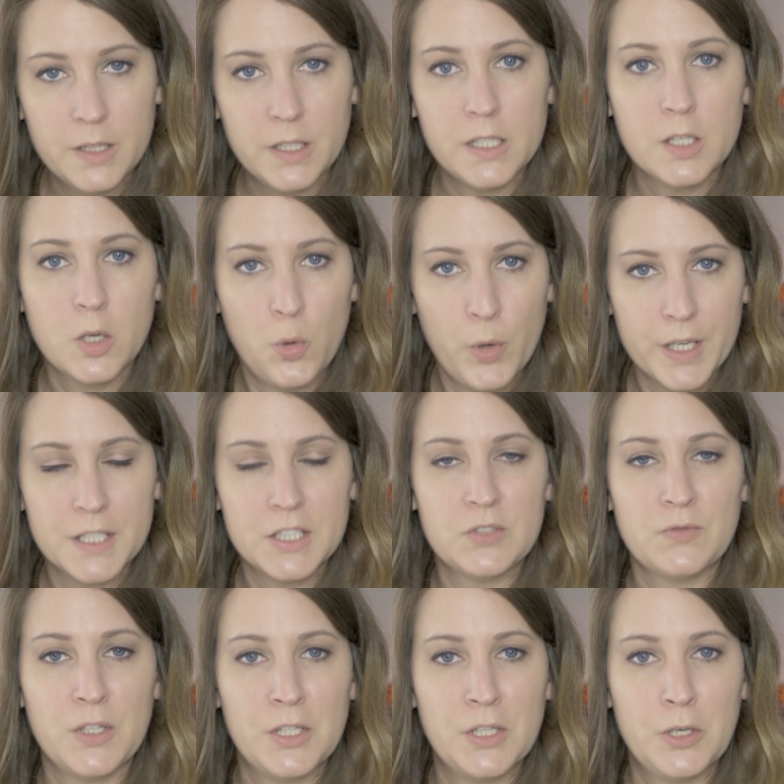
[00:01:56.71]
the quickest
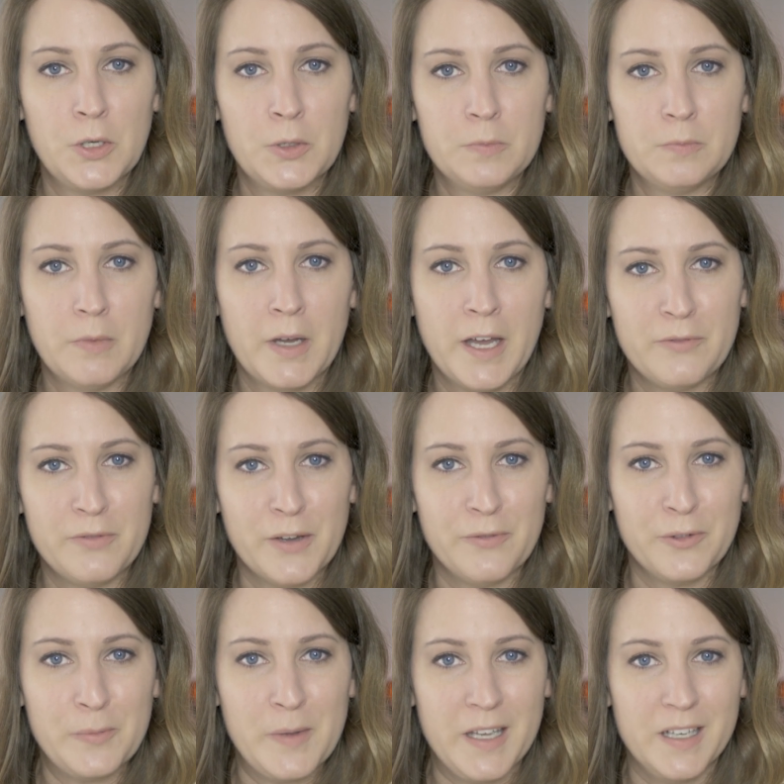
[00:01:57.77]
video I've
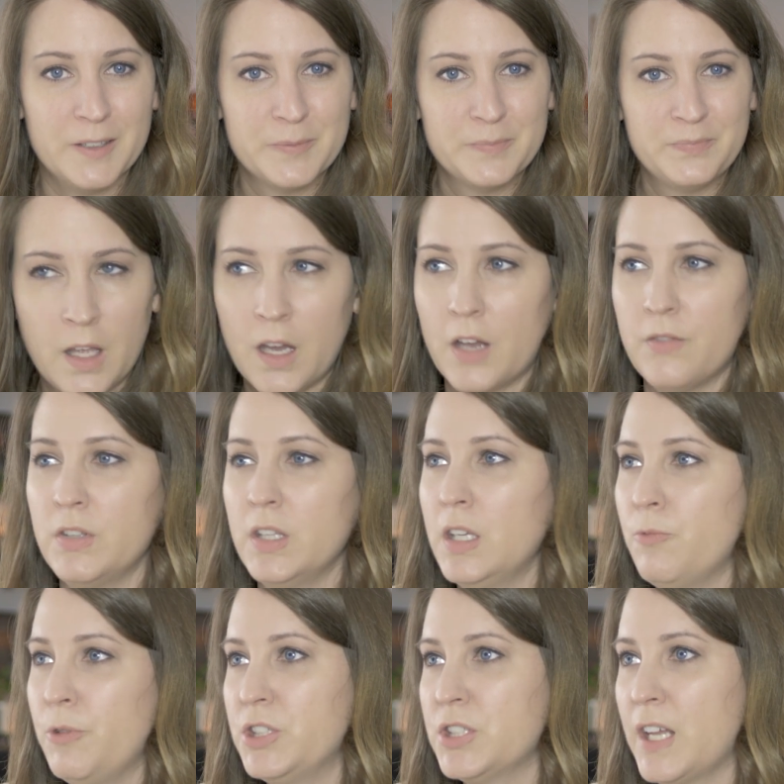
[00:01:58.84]
ever made. I feel
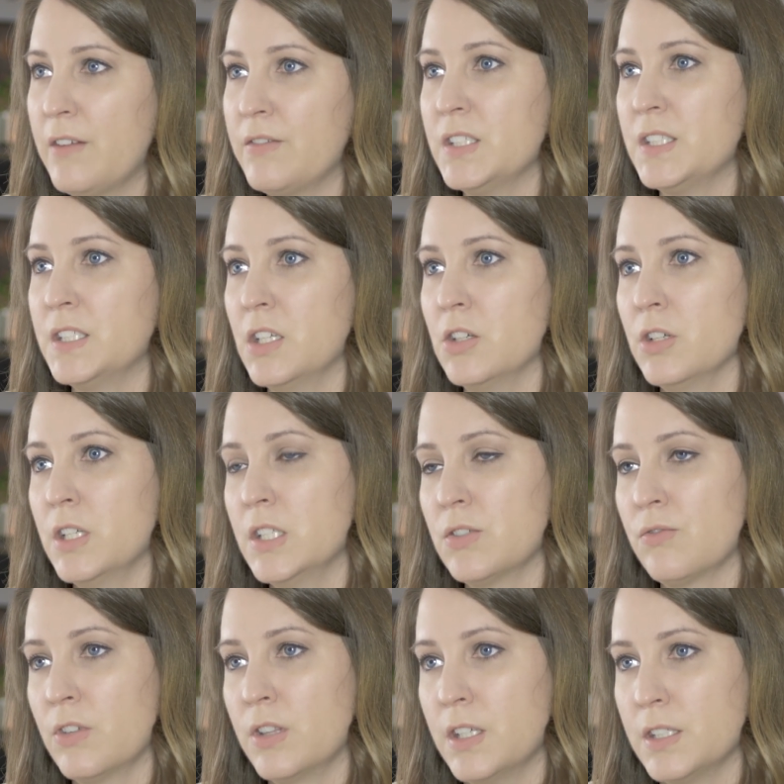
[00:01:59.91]
like we should have a series
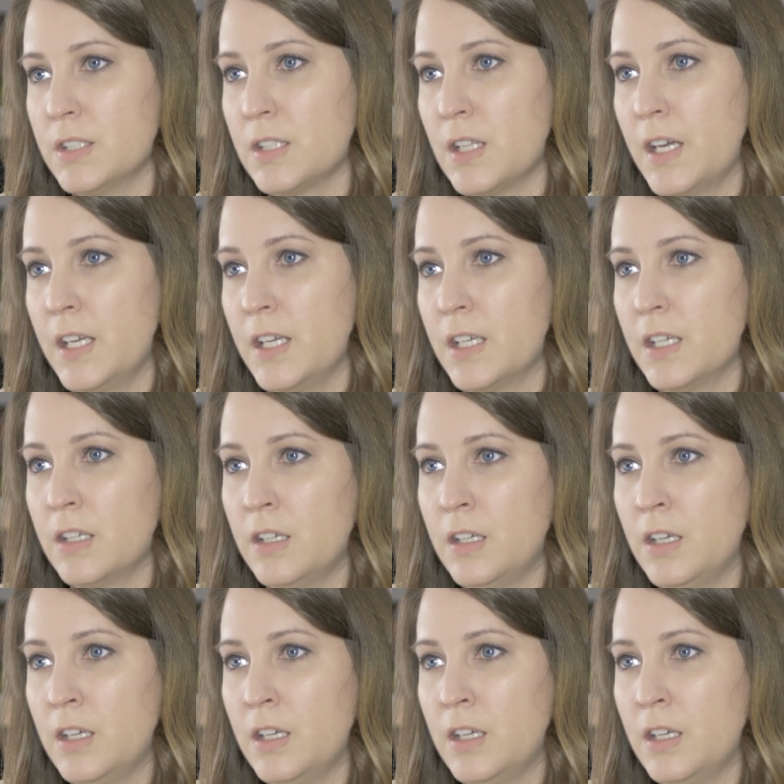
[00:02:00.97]
for this, like